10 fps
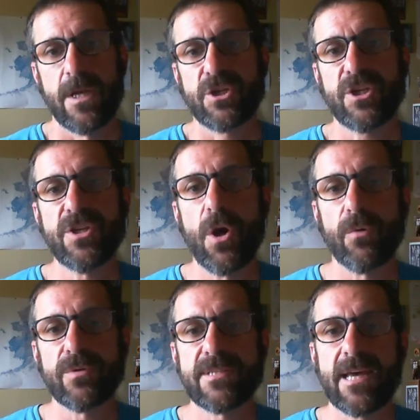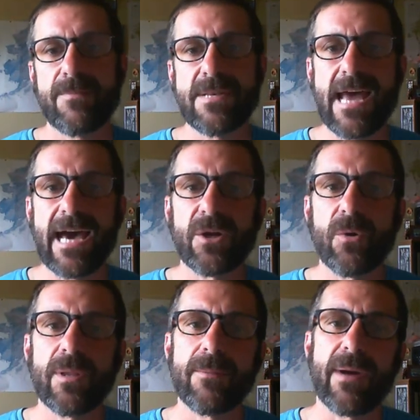She knows them not
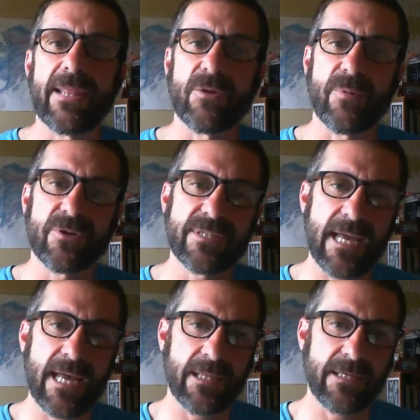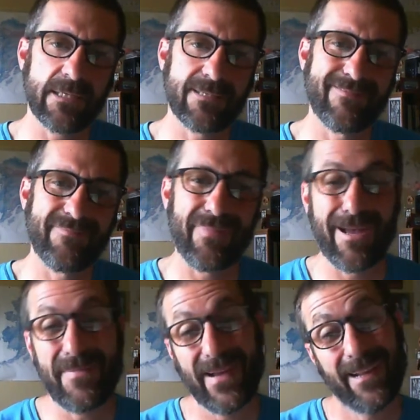only by their personalities,
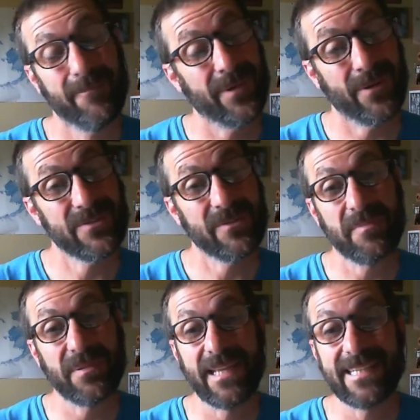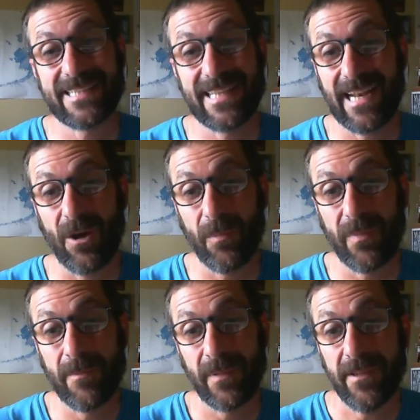but also the plants that help
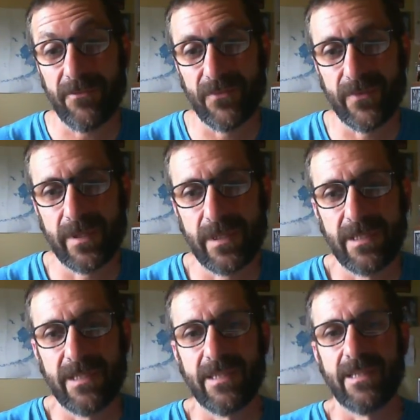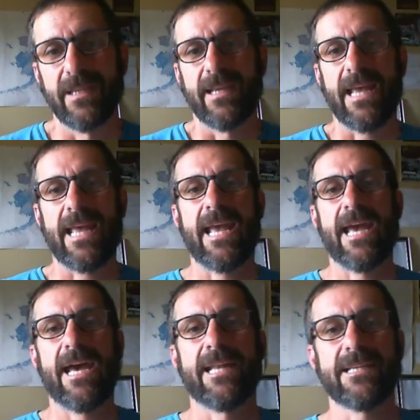them live.
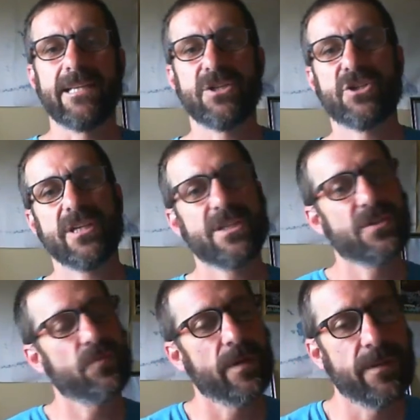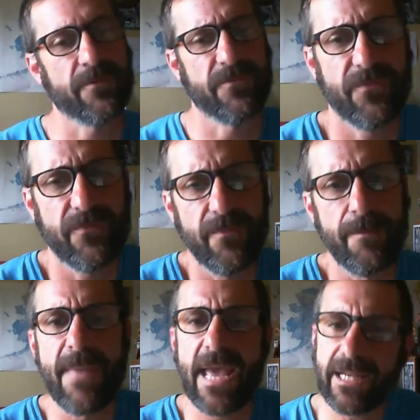And she's just one of the
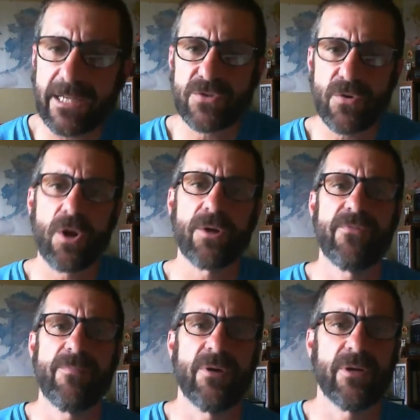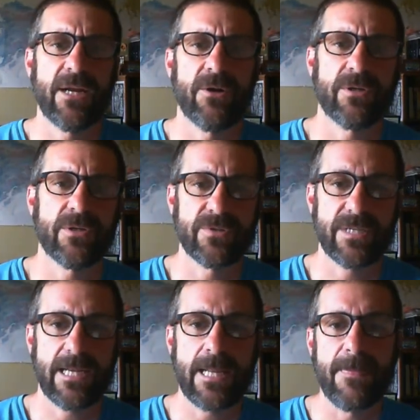many strong female characters
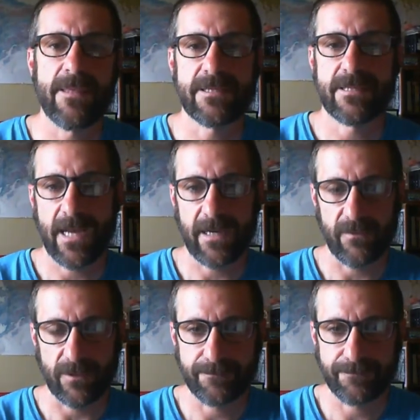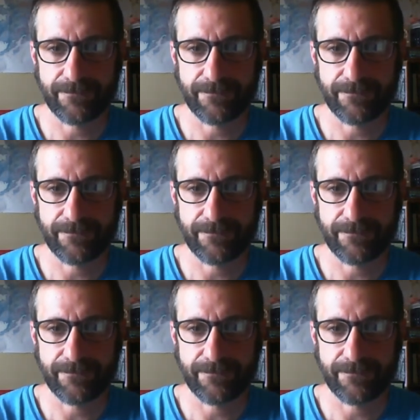in this novel.